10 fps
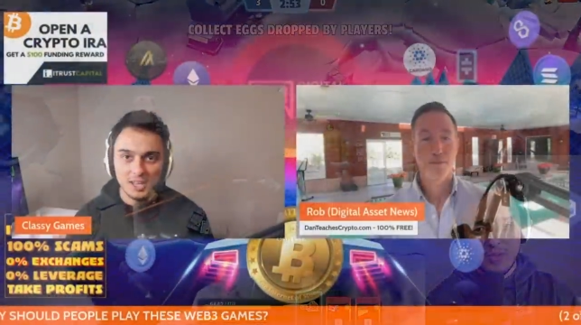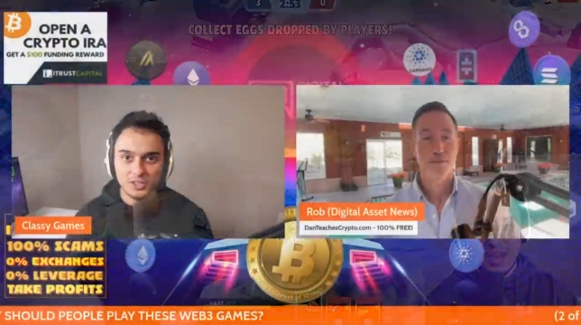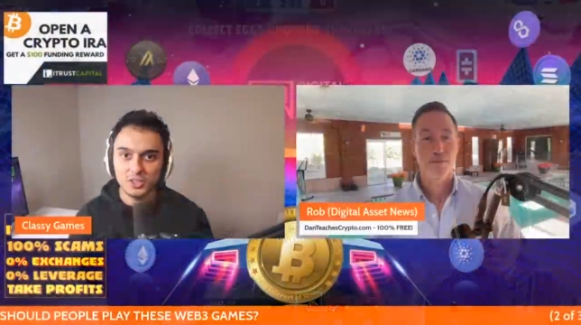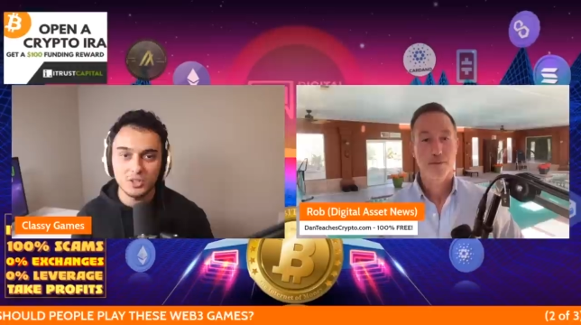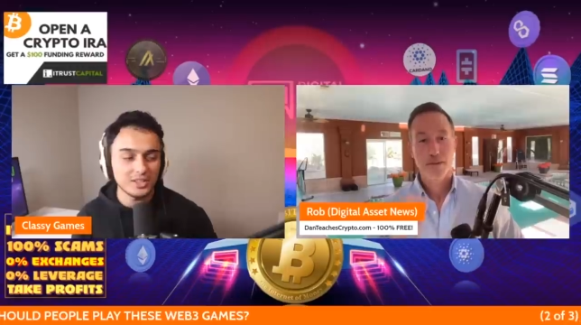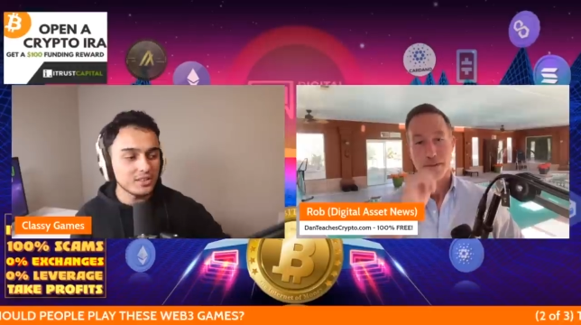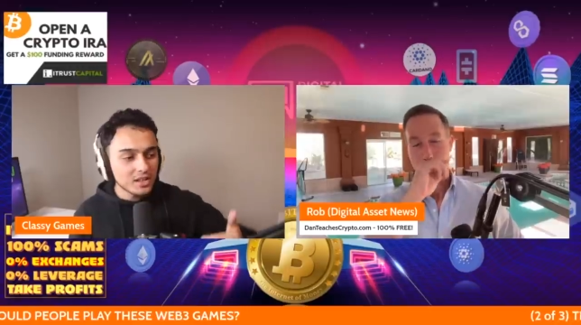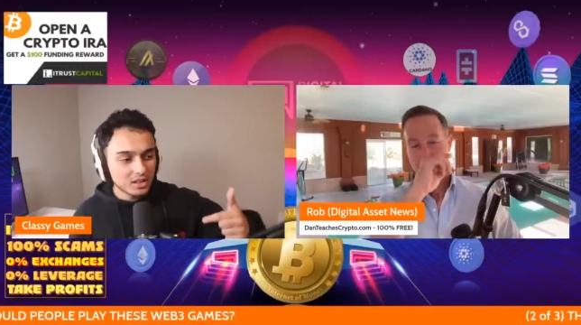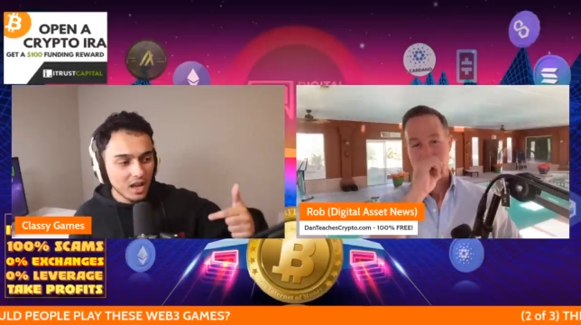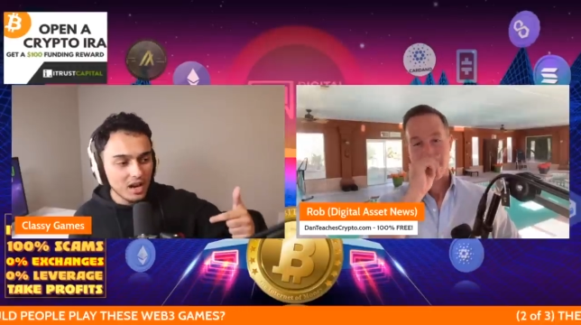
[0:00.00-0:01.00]
Speaker 1: I do. Cause I
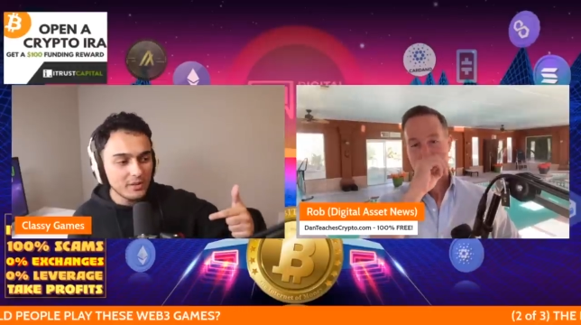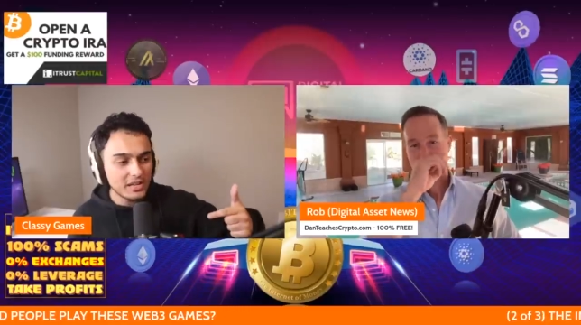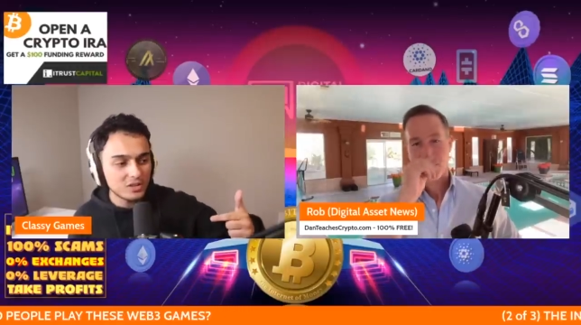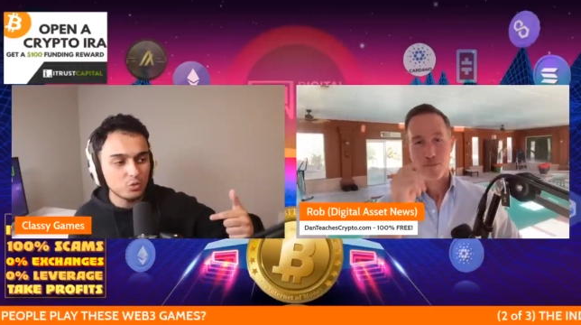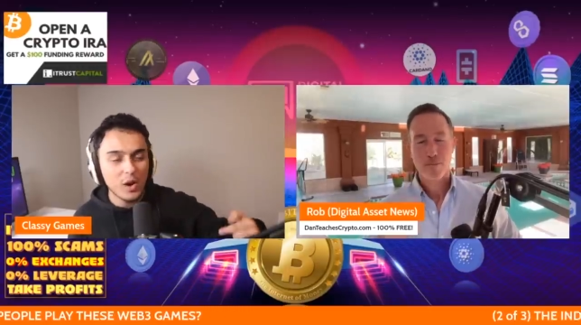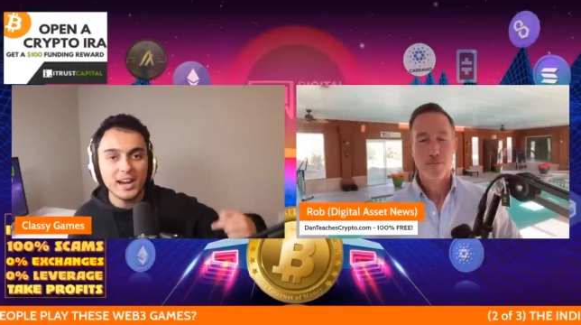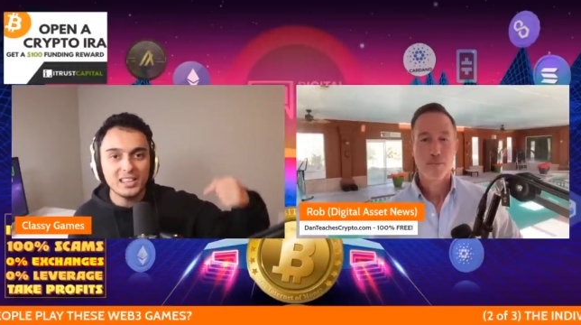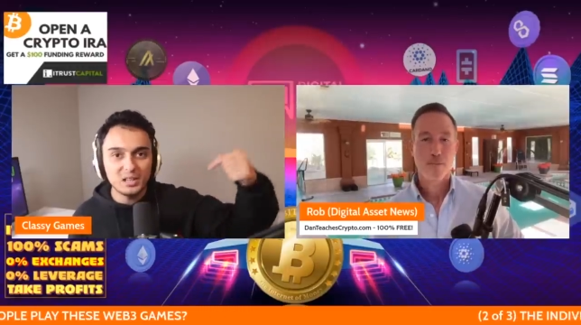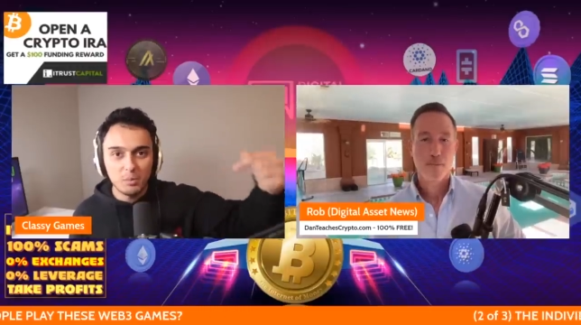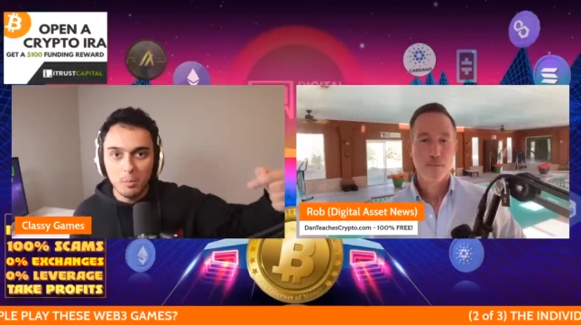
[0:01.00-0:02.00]
think a lot of it is
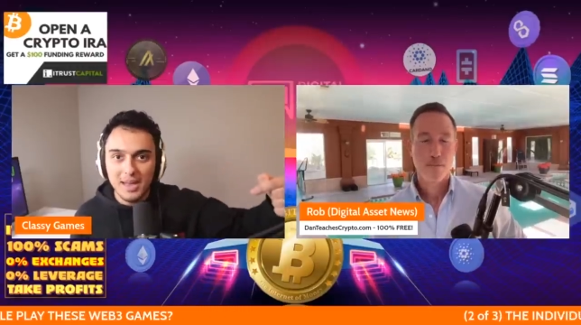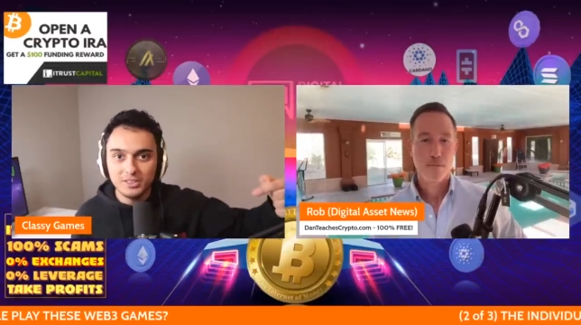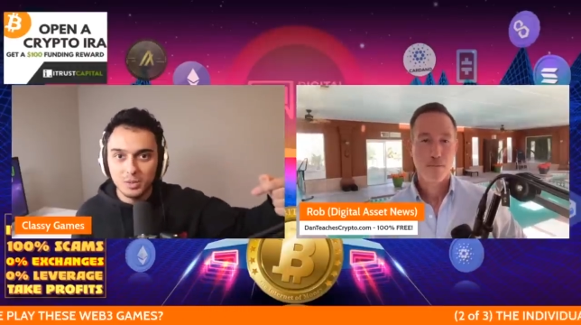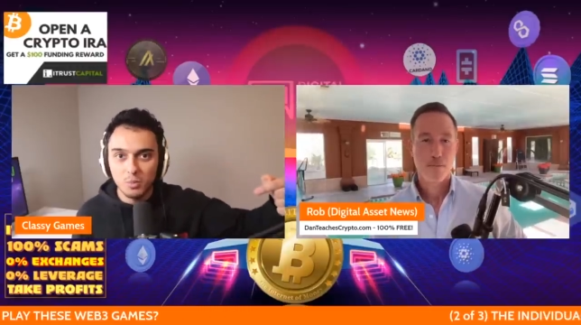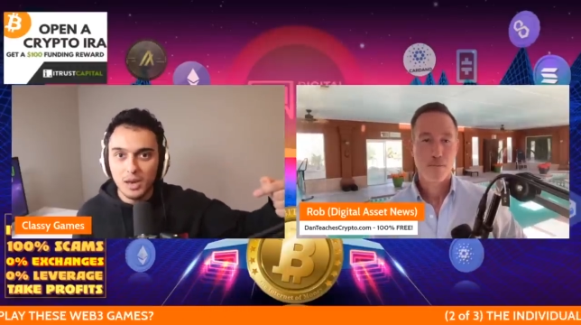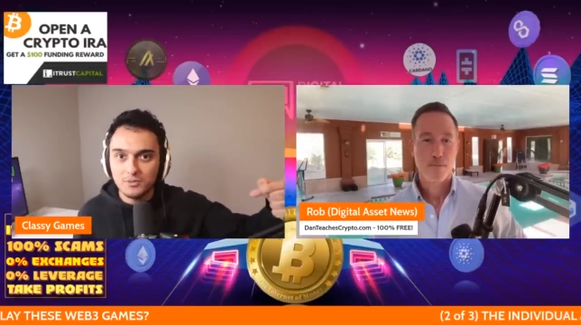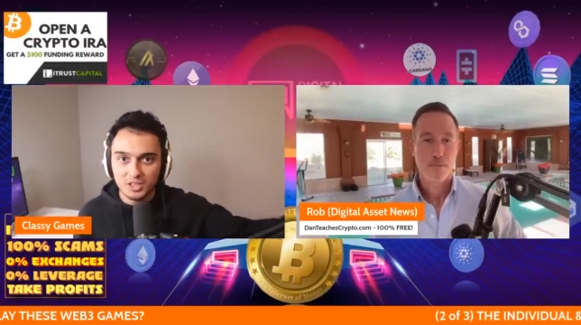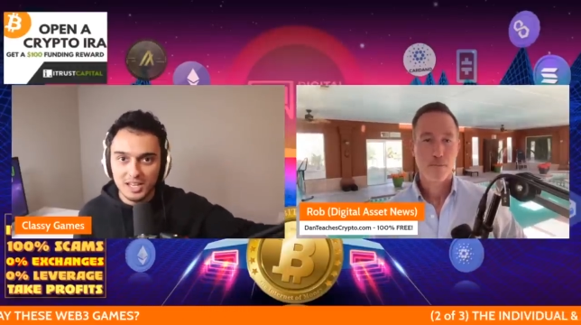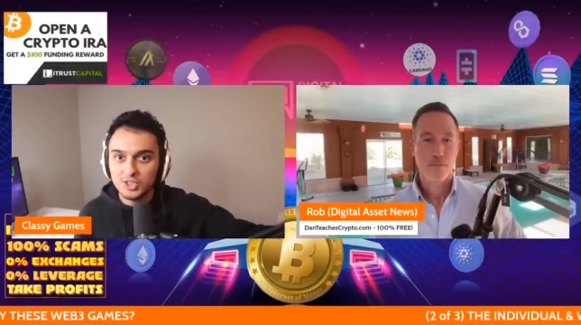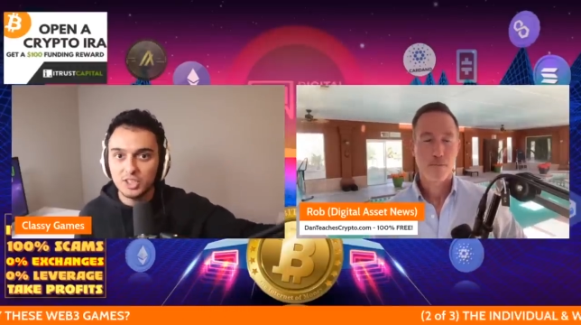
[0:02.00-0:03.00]
riding the momentum waves
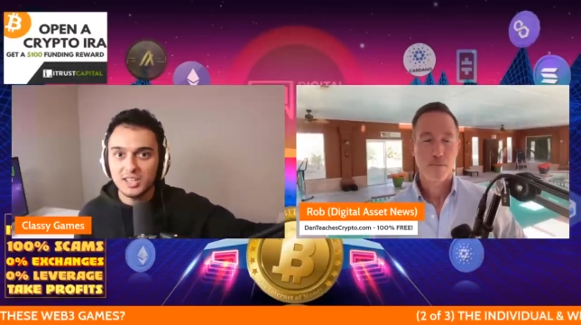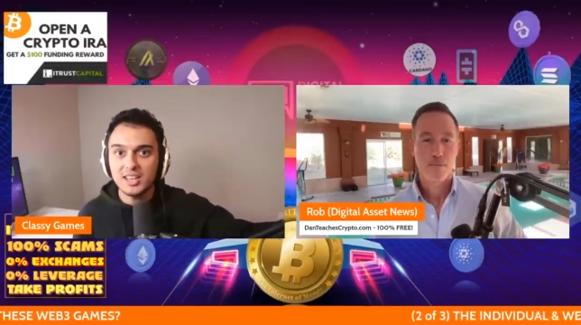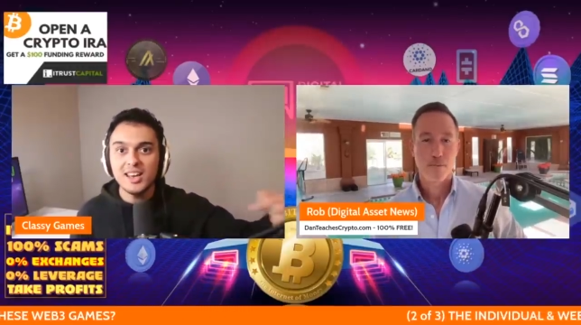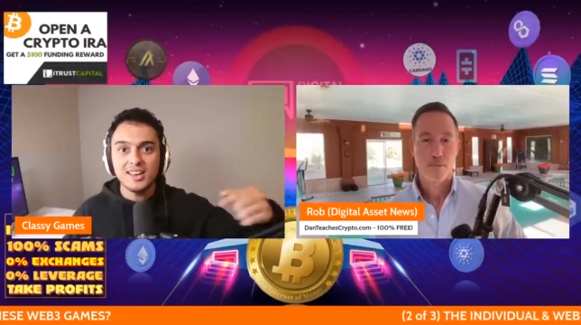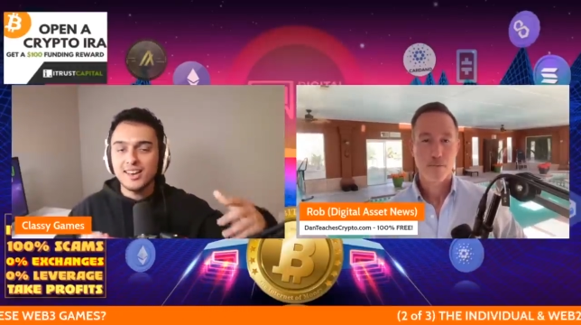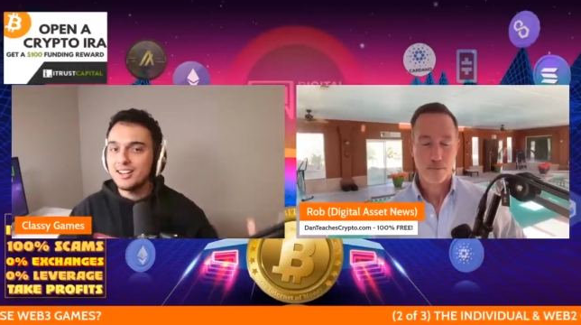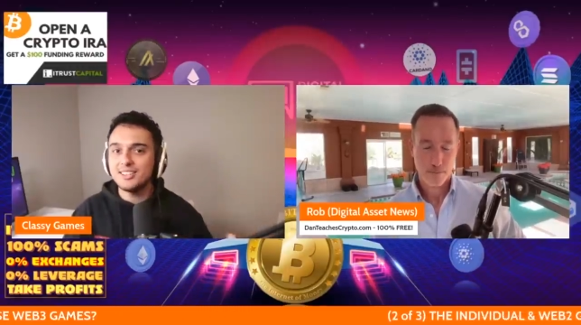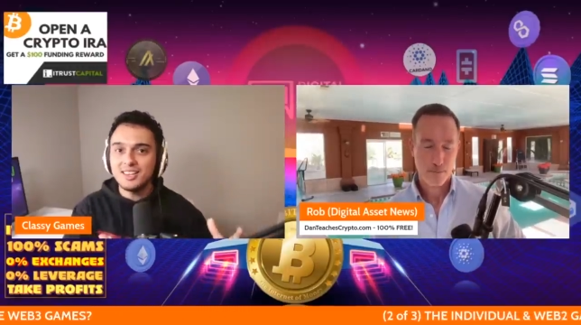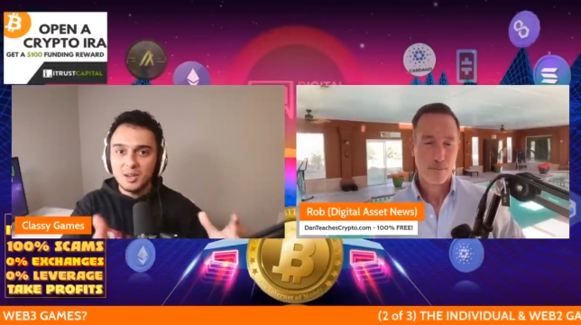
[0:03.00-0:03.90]
initially, kind of mm -hmm.